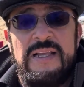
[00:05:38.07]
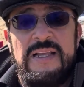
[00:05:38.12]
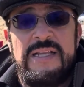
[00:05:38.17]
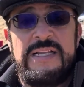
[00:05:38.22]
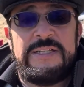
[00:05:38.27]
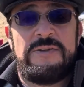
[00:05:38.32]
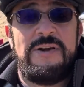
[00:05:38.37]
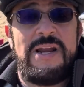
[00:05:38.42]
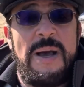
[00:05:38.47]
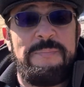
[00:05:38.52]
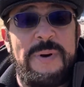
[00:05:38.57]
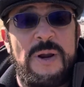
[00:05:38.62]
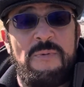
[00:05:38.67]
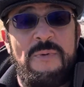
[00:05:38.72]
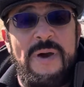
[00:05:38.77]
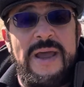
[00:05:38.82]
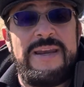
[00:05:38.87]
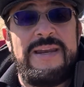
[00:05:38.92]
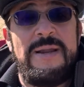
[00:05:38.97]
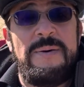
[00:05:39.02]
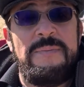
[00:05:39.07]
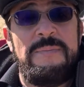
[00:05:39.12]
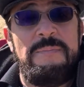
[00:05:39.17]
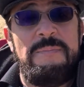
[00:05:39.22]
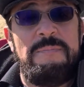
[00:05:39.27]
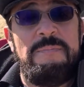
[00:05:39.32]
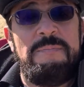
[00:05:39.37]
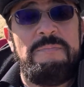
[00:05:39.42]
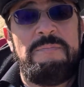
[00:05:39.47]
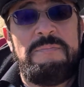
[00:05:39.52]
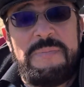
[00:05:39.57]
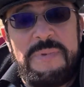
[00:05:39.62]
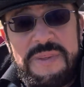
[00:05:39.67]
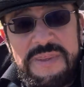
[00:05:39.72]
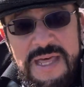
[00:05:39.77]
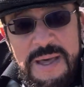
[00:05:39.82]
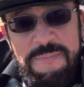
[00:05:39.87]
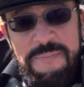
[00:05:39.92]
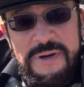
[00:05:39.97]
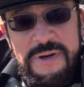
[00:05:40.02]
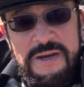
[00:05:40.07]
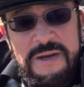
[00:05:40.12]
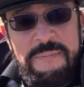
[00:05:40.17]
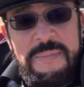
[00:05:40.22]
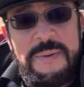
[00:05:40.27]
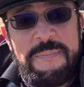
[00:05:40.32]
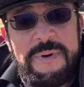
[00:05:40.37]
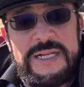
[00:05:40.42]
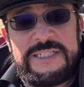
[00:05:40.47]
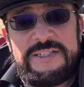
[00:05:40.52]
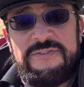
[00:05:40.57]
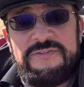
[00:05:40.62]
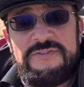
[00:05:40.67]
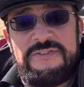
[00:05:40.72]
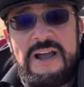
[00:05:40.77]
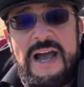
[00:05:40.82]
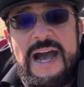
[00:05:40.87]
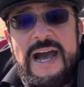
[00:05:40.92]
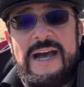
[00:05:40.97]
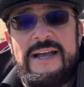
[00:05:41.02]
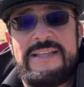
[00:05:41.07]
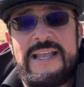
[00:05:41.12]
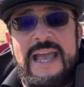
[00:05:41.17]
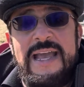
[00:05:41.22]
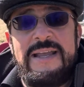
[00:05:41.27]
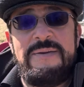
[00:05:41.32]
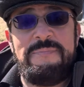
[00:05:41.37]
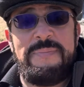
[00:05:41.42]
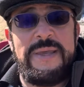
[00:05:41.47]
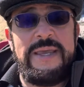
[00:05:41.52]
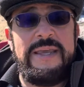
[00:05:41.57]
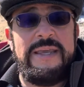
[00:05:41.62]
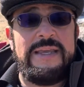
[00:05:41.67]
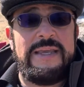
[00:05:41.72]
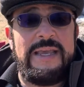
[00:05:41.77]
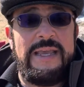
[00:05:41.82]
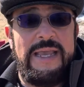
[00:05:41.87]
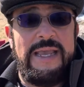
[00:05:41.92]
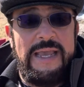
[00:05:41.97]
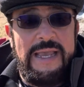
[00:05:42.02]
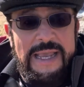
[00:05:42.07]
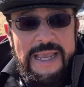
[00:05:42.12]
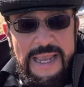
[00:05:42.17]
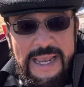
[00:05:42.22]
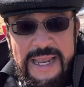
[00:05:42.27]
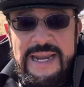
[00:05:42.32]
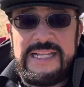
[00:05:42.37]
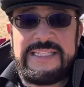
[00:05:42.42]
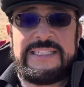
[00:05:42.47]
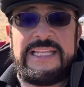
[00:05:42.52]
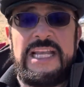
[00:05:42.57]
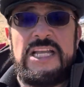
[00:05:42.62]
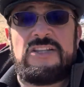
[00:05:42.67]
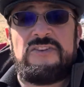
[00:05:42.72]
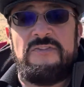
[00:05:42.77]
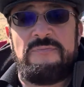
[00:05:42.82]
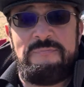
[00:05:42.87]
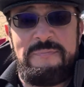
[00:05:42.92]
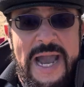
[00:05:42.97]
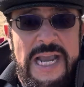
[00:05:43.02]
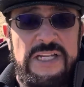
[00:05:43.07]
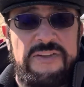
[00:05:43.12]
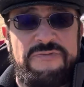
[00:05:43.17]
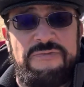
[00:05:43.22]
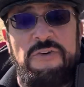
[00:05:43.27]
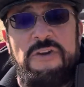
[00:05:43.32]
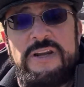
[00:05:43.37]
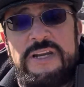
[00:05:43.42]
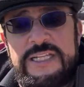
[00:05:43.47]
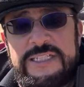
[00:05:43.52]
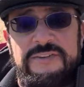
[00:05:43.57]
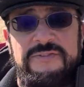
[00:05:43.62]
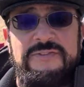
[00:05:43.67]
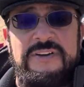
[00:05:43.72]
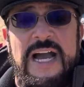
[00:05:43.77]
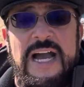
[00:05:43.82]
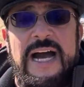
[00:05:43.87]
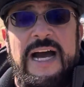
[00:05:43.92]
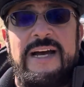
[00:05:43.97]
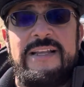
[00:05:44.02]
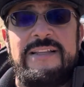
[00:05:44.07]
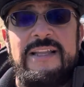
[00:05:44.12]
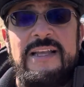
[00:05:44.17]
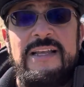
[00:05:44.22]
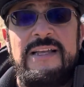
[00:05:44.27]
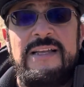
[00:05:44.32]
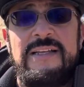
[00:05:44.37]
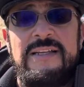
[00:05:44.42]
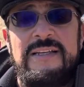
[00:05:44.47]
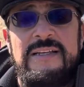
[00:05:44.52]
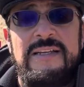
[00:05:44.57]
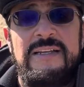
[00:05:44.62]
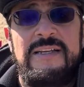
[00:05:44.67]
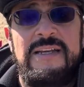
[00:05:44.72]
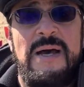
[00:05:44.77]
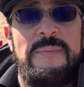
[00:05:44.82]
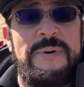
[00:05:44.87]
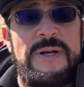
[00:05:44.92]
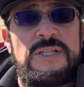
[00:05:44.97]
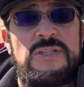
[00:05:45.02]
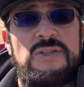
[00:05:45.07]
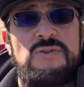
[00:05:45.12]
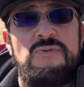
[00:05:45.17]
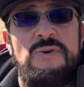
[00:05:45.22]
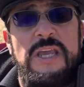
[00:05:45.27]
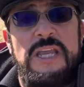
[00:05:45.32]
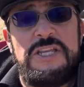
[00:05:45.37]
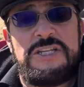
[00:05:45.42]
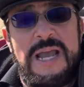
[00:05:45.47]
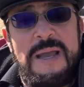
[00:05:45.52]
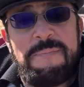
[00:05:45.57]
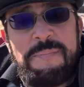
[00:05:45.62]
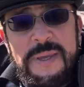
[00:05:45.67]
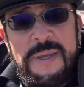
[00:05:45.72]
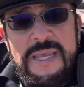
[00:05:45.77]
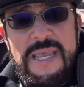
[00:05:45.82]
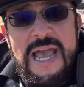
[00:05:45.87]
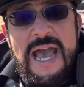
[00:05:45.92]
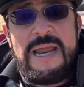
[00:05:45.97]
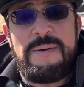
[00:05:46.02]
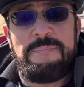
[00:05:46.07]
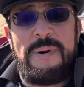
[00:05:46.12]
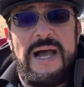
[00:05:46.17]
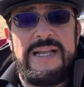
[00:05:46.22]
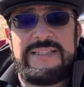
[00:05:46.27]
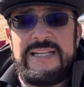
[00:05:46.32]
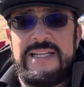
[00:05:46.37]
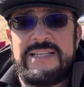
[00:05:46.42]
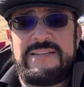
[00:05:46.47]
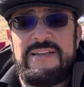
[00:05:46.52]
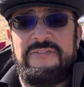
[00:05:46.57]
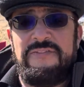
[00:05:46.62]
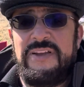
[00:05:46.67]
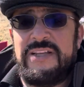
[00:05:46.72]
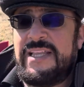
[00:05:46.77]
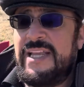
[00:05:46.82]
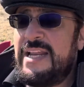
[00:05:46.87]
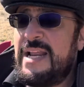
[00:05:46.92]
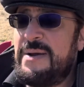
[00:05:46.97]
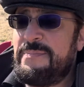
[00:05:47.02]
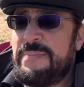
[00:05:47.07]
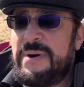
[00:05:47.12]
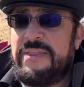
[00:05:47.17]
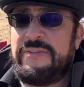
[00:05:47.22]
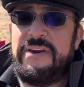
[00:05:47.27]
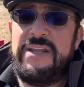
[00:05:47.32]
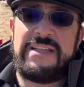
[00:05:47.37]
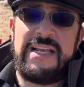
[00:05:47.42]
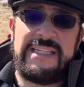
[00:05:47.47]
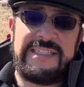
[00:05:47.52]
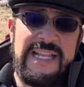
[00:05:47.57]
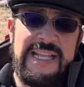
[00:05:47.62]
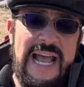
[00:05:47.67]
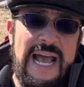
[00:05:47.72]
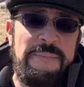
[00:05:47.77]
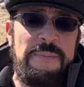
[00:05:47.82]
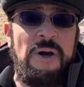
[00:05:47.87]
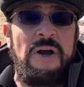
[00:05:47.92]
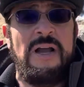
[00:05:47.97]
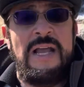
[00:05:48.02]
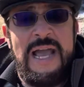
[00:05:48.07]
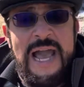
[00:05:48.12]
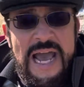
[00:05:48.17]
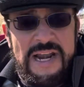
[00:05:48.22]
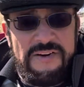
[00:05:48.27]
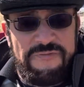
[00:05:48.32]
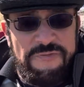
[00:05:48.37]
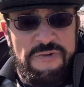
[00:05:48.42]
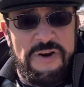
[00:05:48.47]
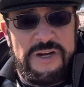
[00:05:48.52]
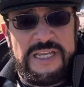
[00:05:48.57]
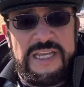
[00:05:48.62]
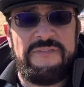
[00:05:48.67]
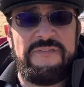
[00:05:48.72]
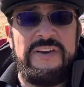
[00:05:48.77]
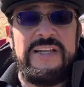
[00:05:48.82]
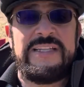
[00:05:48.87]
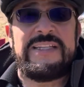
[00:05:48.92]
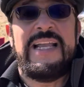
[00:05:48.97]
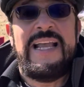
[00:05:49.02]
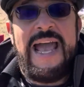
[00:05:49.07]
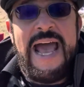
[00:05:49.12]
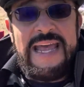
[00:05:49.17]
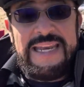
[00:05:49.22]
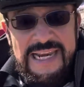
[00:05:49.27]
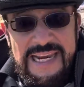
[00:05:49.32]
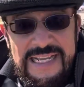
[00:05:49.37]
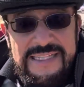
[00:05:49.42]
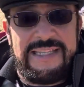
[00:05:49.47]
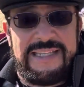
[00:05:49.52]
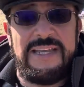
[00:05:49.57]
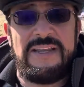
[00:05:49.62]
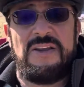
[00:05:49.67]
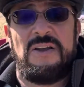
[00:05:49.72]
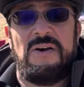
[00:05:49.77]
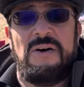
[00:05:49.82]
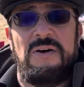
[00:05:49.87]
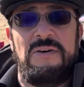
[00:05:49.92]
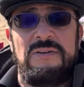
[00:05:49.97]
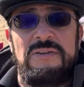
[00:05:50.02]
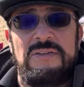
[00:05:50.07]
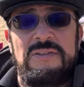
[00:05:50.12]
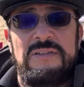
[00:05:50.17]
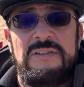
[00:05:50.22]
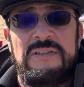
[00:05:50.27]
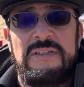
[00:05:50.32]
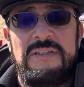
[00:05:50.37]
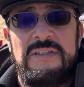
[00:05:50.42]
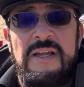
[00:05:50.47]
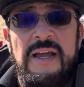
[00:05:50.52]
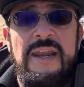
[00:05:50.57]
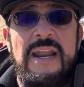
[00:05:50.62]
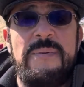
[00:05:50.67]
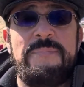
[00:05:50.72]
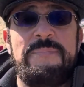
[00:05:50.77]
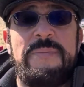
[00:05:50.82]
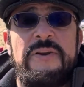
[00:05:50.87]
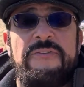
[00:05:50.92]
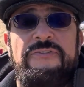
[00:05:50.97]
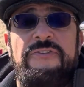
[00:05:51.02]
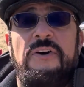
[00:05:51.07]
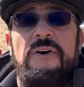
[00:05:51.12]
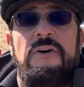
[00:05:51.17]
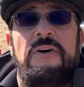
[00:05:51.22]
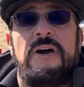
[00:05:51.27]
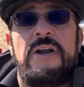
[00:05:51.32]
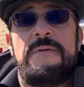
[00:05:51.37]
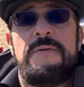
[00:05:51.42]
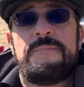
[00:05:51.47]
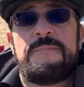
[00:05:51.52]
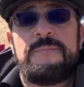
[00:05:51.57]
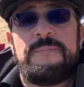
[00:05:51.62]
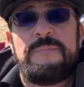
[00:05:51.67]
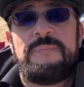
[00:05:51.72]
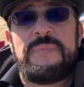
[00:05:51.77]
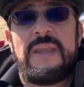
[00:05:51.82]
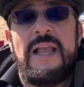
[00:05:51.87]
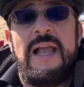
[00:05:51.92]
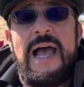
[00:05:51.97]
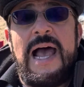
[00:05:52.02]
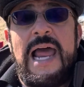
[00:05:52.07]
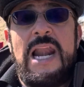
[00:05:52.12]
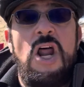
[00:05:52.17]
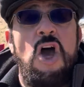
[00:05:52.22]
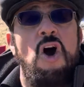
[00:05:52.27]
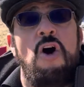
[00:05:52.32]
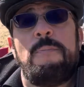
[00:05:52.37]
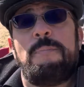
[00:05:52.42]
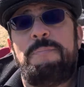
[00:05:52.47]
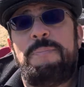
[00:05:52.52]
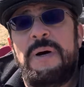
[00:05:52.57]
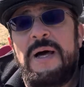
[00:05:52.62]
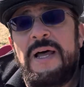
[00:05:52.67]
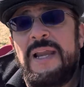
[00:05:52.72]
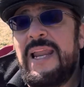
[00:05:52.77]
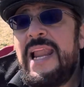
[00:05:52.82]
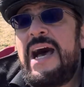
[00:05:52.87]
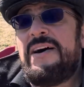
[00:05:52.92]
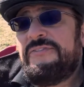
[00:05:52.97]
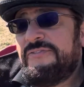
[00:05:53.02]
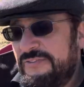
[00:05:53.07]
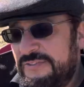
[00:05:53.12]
So number one, the remembrance of God and being in a state of mindfulness of God. Number two, ijabiyya and positivity. Number three, tasamuh and forgiveness and letting go. Number four, al-hub, love.